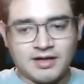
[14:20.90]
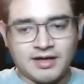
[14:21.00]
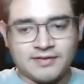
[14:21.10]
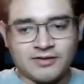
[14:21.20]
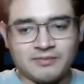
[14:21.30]

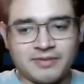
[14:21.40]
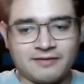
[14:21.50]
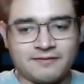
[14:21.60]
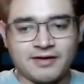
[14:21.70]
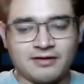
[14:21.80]
And don't be
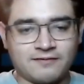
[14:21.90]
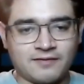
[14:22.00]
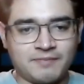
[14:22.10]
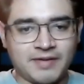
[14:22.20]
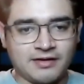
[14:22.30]
afraid of
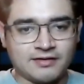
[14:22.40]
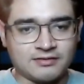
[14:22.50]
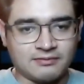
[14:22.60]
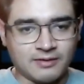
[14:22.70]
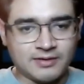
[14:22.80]
opinions
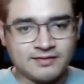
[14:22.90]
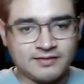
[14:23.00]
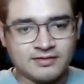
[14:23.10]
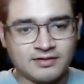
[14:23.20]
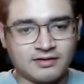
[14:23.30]
of
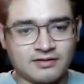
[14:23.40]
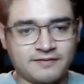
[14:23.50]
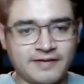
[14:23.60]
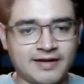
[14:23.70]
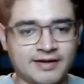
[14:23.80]
others or
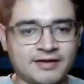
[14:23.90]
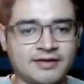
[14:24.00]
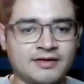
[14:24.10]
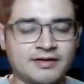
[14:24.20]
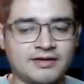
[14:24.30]
failing,
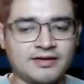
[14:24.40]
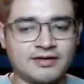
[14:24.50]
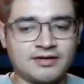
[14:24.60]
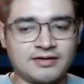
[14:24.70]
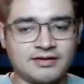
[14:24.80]

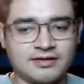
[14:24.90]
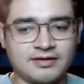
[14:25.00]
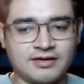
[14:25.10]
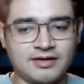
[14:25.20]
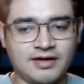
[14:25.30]

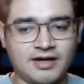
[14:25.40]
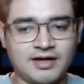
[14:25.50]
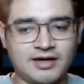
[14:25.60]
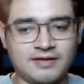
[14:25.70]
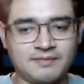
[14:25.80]

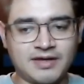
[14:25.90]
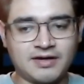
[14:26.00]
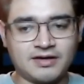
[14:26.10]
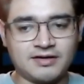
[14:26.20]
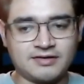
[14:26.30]

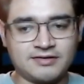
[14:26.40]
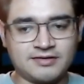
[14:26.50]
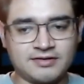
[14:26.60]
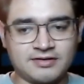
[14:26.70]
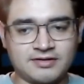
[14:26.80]

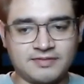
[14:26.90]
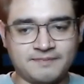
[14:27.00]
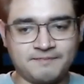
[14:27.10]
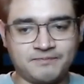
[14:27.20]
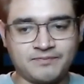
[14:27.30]
because
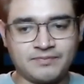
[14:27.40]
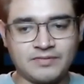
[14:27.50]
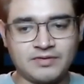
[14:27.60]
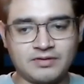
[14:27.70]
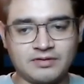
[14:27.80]

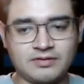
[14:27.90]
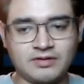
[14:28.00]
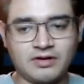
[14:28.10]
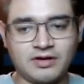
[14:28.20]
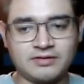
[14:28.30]

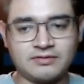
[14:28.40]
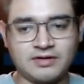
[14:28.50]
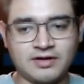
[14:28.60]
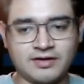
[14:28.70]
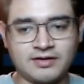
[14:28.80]
you're going to
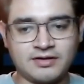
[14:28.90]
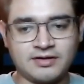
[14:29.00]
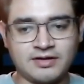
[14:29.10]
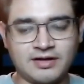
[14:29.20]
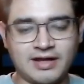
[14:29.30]
learn
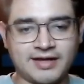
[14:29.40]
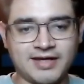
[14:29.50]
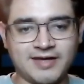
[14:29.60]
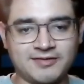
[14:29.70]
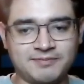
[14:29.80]
like a
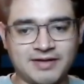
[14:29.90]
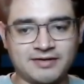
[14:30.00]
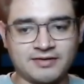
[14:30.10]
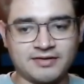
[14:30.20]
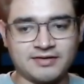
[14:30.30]
native
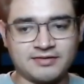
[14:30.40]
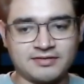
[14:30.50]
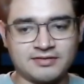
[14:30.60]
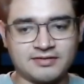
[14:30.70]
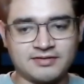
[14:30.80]
speaker does,
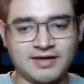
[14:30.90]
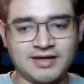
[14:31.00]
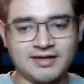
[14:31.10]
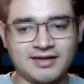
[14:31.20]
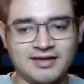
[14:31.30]

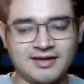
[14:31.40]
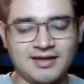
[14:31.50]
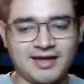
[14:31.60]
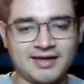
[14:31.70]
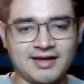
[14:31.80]
right?
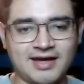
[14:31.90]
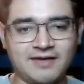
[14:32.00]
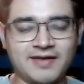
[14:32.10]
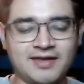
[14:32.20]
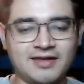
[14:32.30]
Like
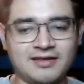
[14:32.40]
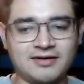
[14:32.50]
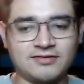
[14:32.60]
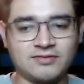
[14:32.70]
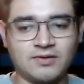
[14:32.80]
how a kid
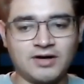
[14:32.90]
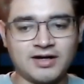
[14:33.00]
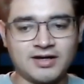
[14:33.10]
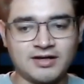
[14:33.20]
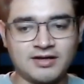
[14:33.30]
learns to walk.